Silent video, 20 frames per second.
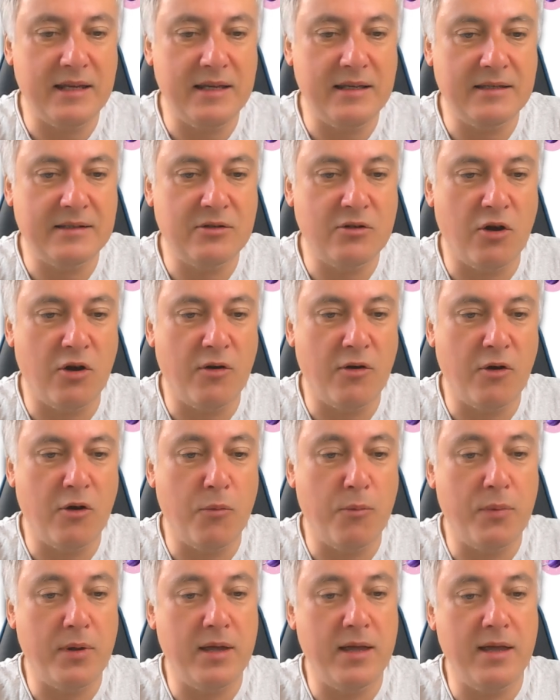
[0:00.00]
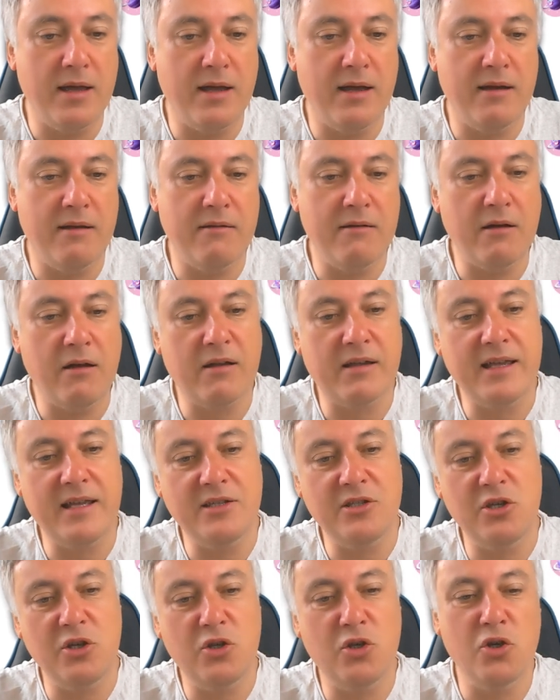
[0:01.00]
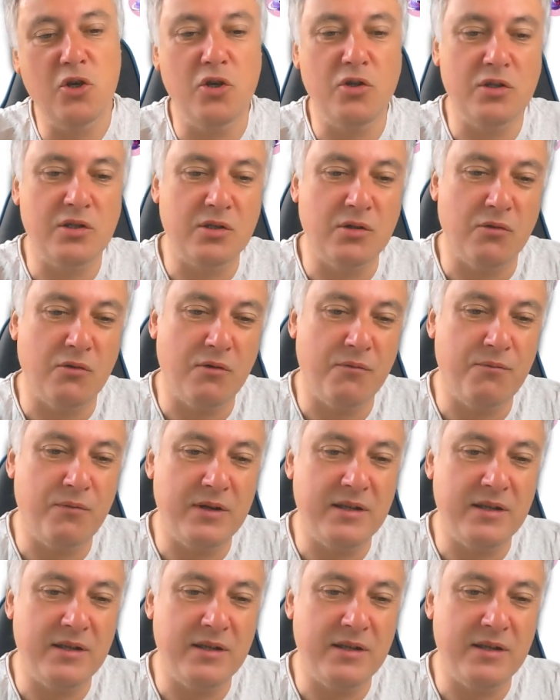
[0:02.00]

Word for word: got up here, I guess you could sort of,